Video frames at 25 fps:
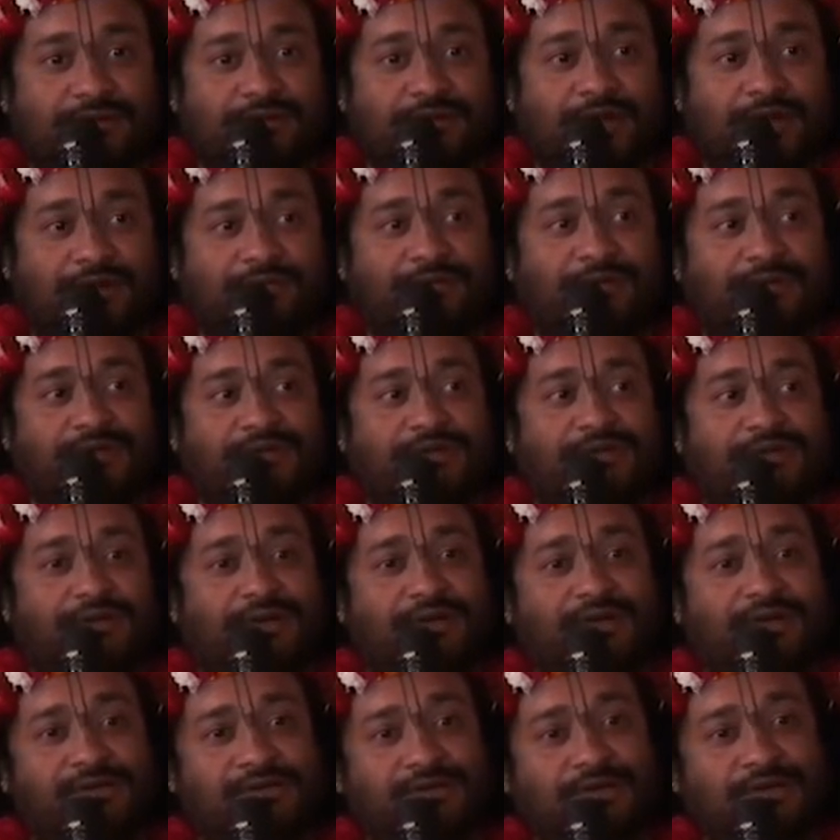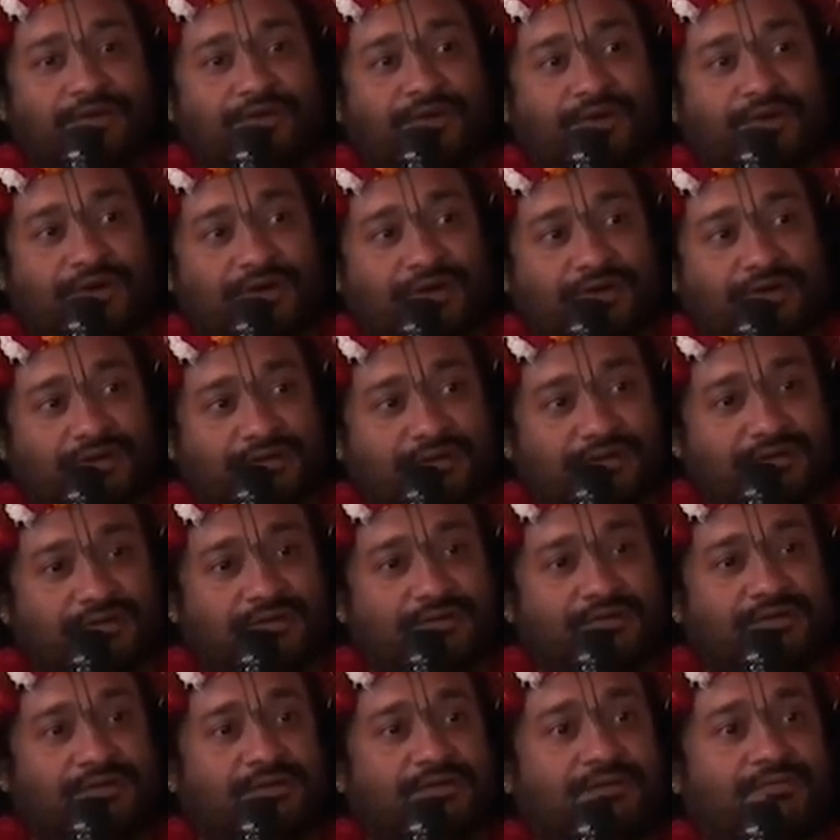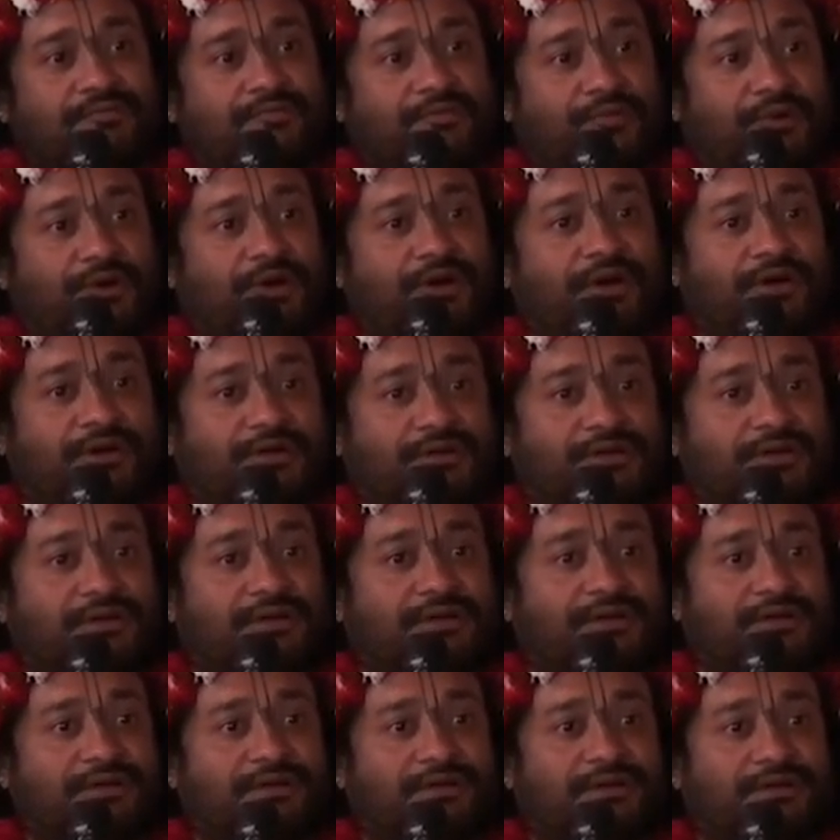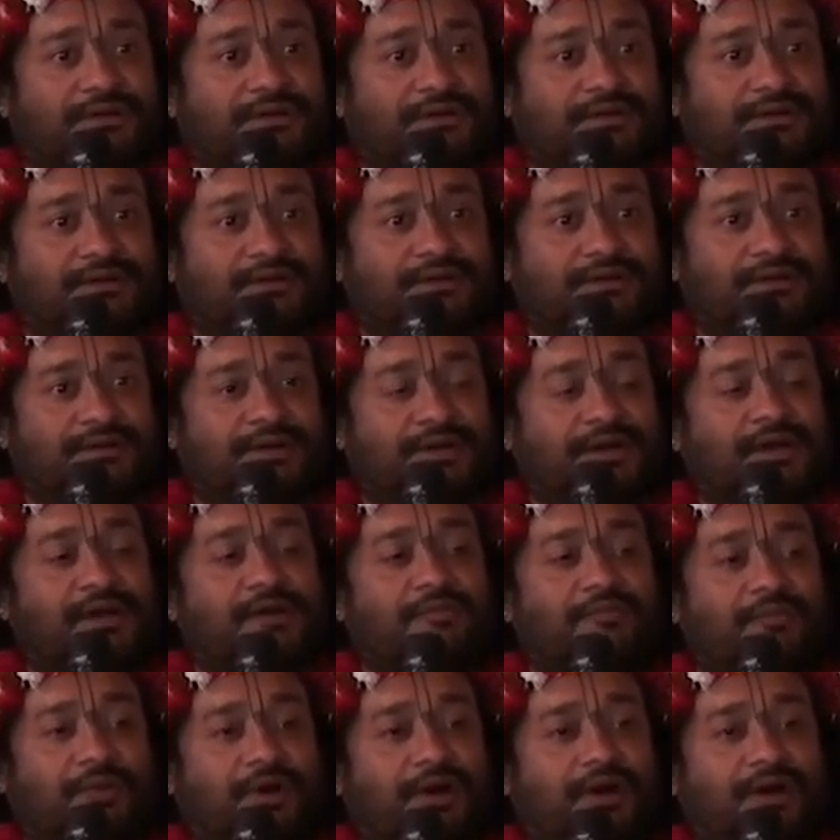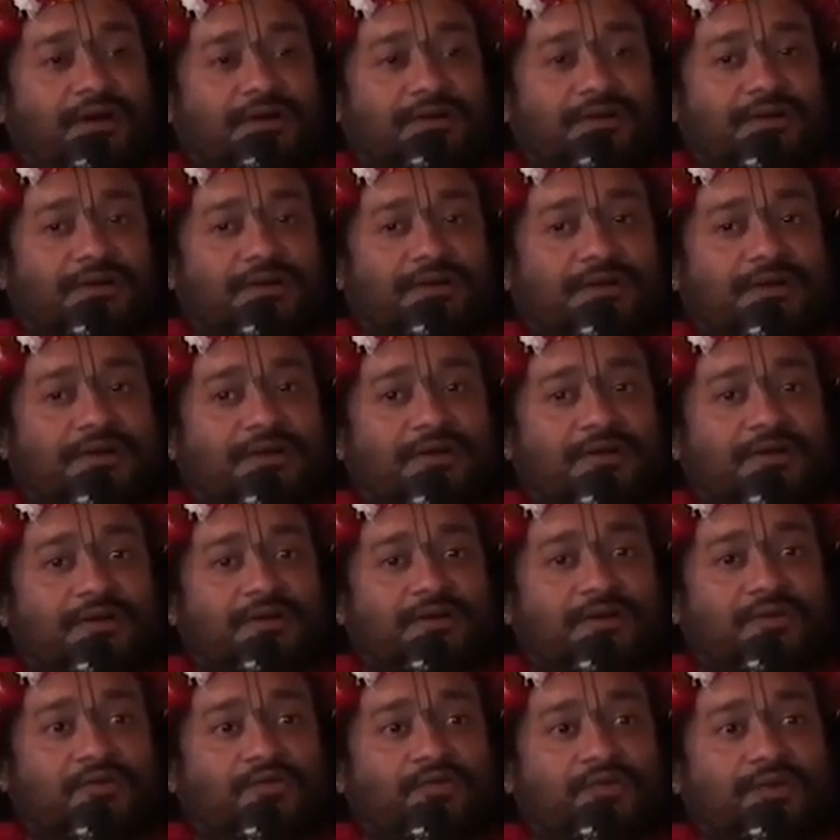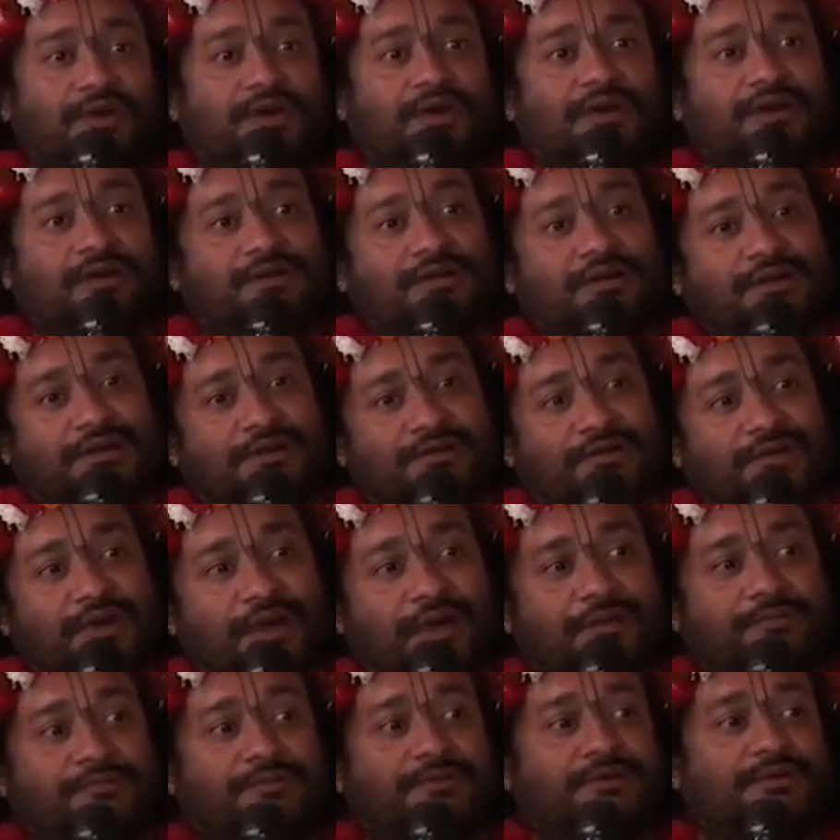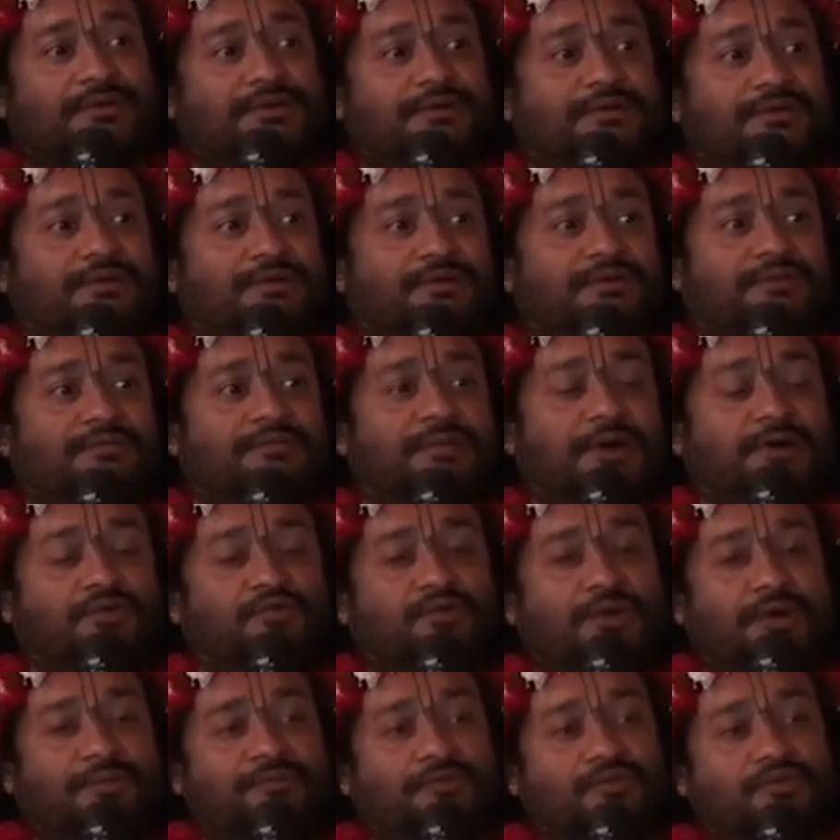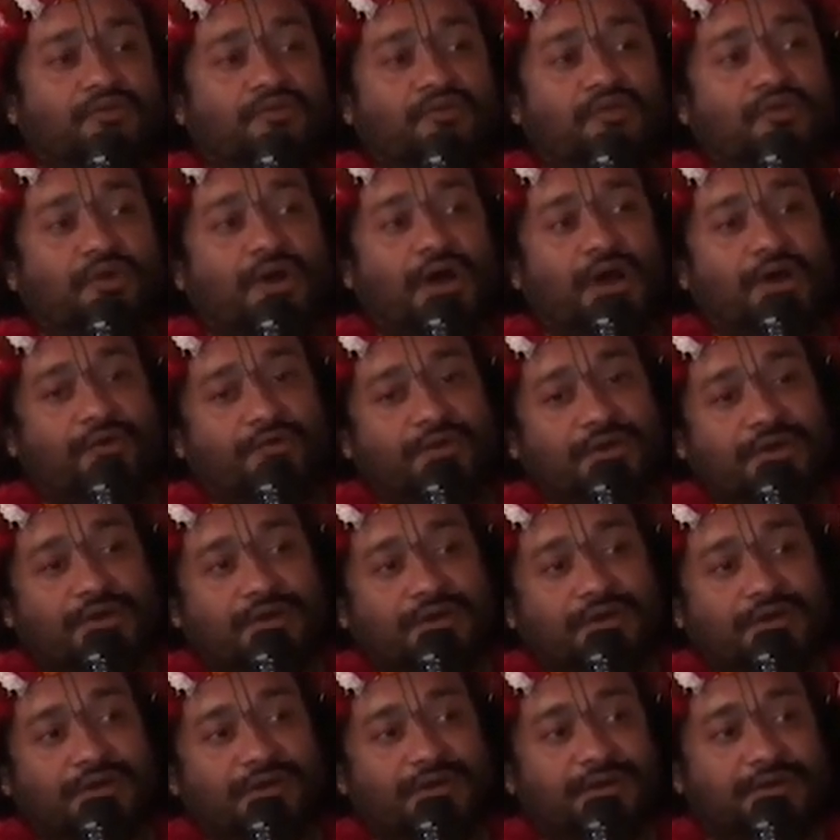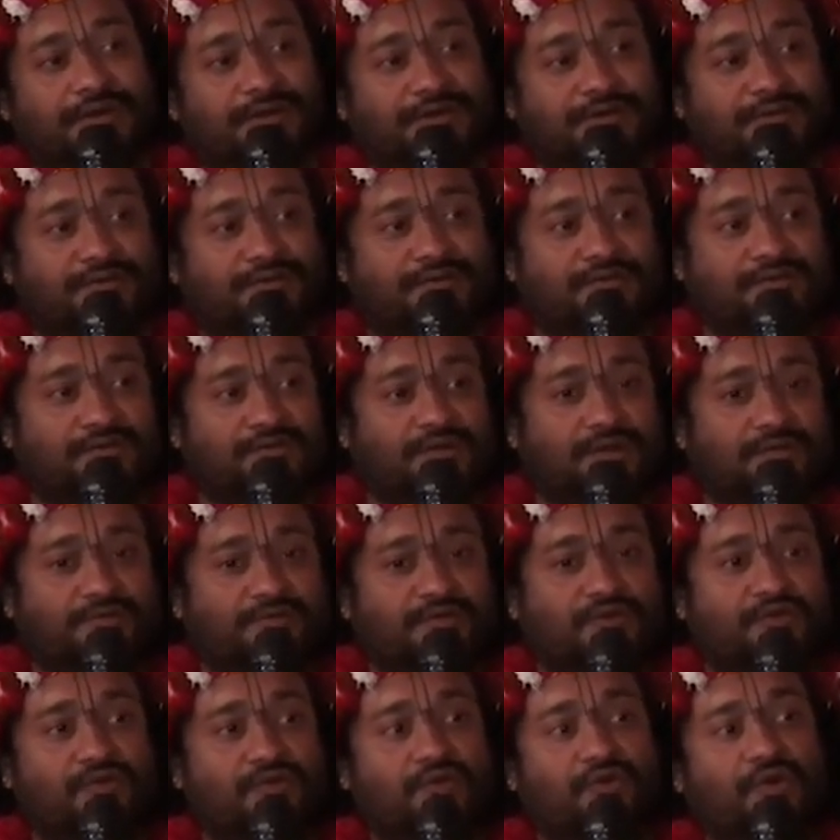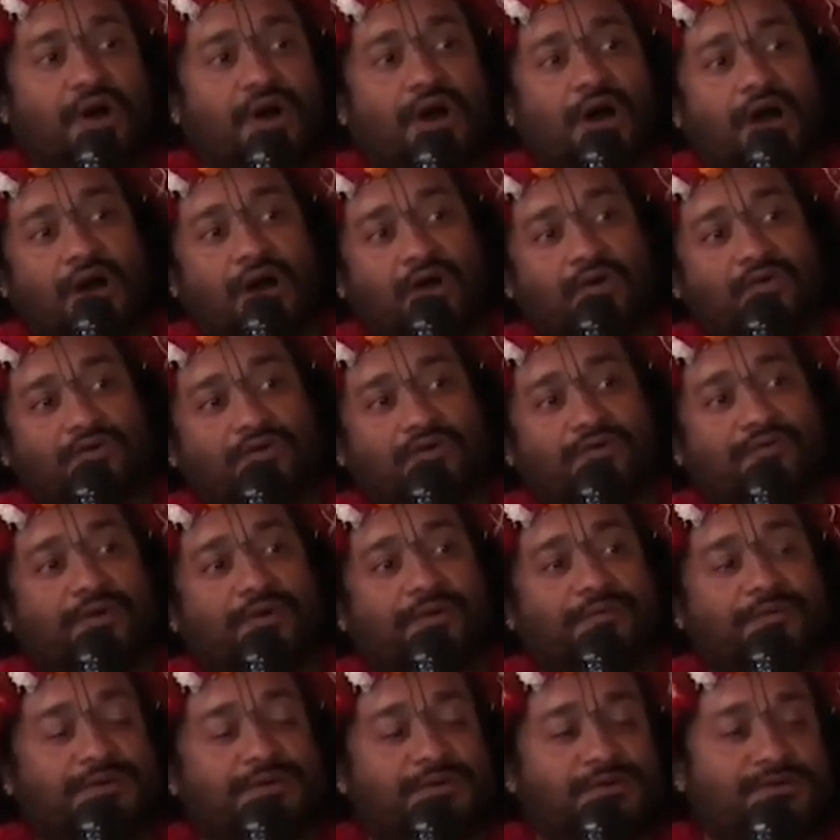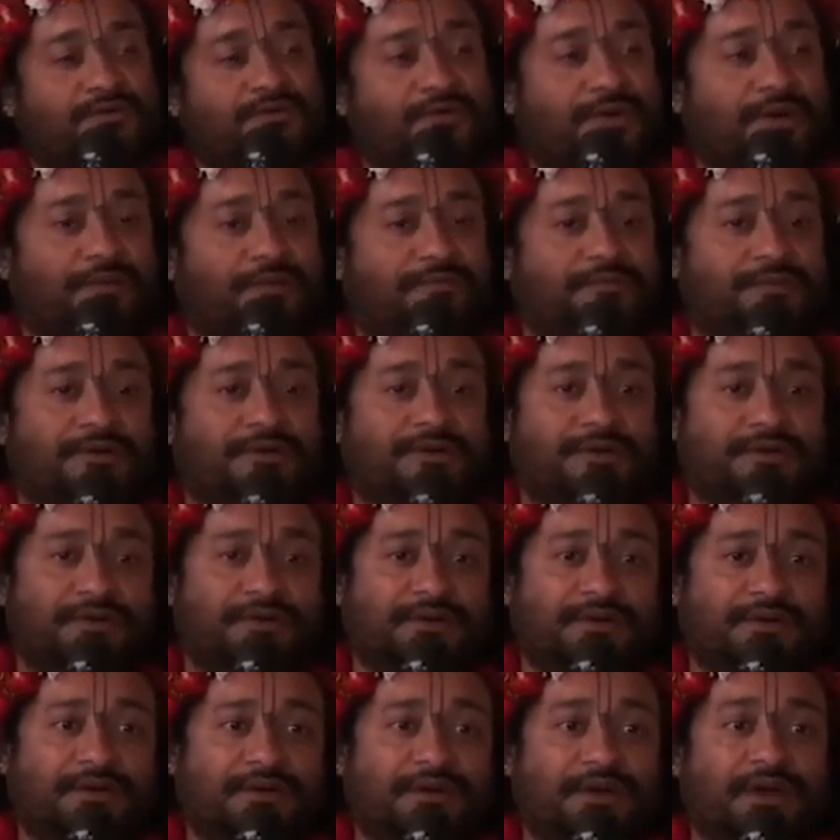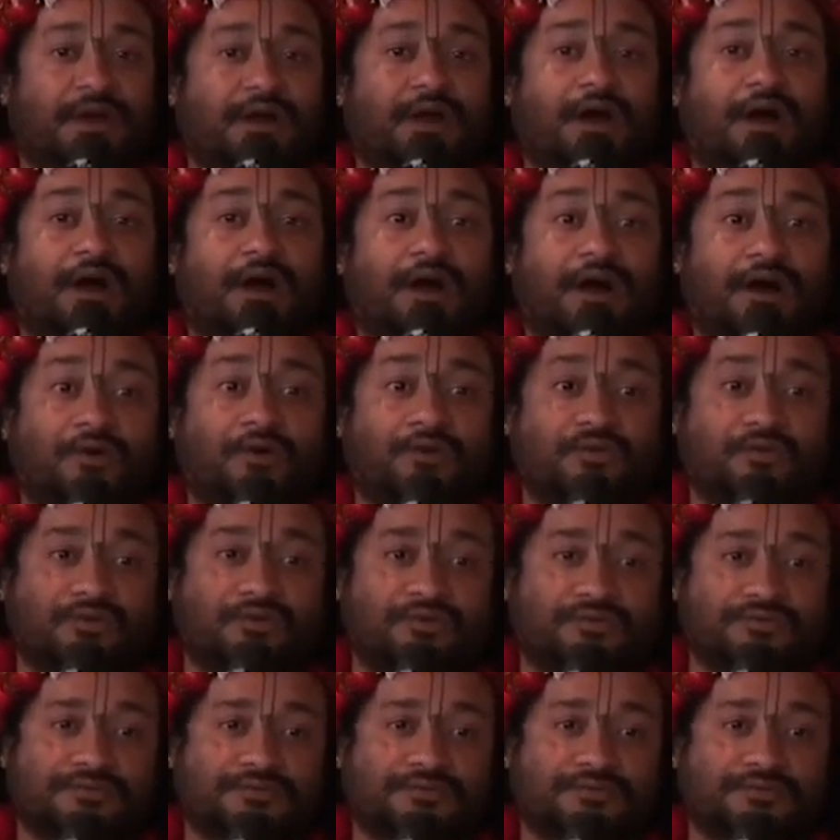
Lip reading: That means since our birth, taking birth, we are in the trap. But we have to go away. We have to go out from this trap. How?